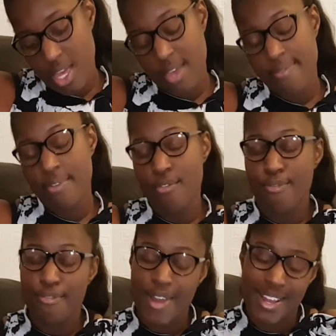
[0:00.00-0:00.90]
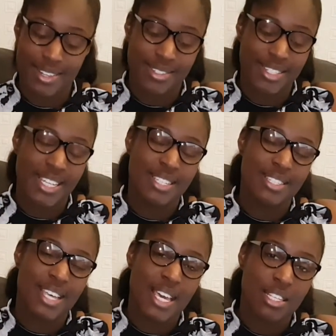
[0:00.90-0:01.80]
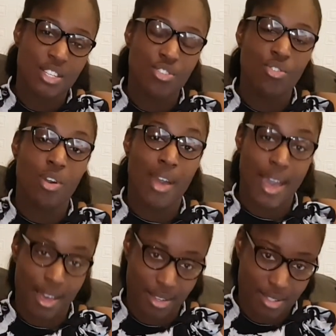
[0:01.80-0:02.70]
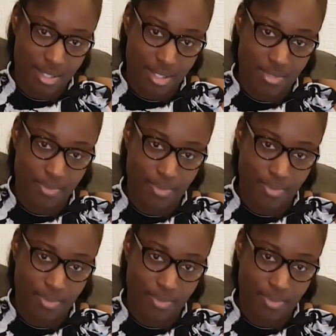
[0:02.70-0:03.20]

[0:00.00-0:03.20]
If your friend is dating your ex,